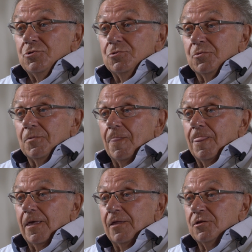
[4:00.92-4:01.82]
to
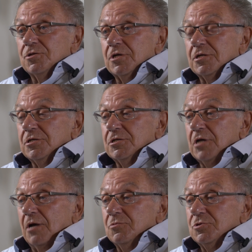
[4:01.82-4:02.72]
in the 60s.
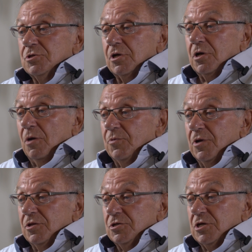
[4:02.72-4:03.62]
I was a copper
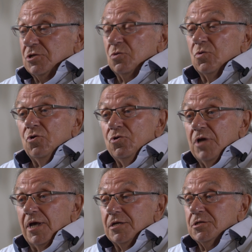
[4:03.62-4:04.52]
in the 60s. They were good
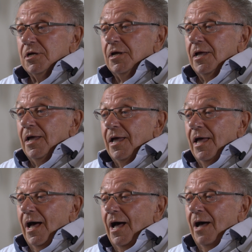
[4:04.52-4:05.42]
days.
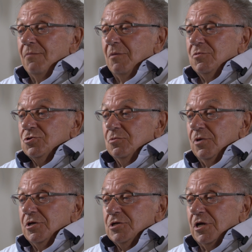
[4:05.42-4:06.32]
I remember
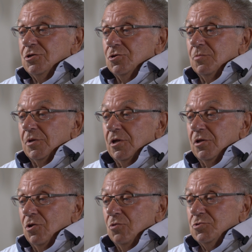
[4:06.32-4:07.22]
somebody saying to me,
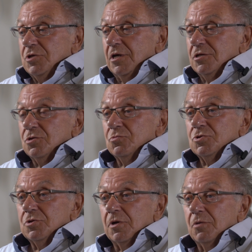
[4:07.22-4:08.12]
in those days it
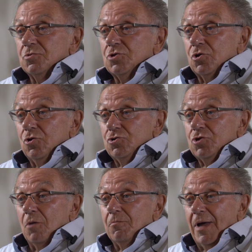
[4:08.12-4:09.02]
was a good
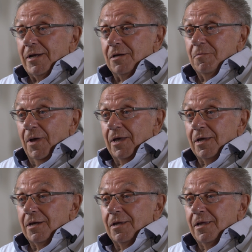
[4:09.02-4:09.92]
job, badly
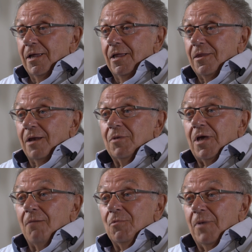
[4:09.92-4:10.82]
paid. Then it
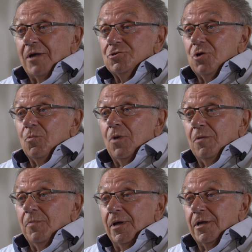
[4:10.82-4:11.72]
became a bad job, well
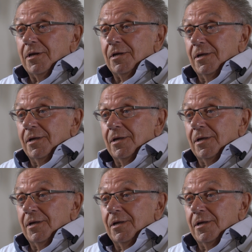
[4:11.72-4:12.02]
paid.